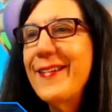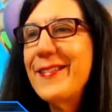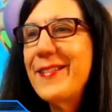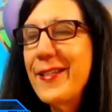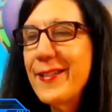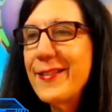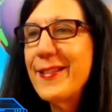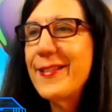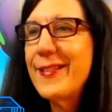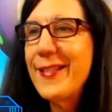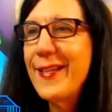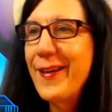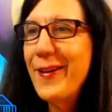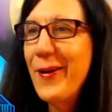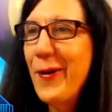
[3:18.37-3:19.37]
she is the
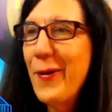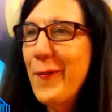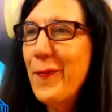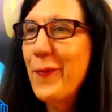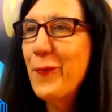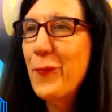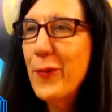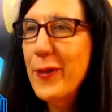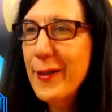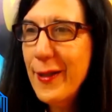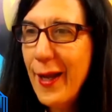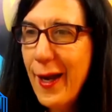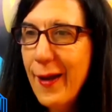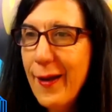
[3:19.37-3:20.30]
CEO of the Real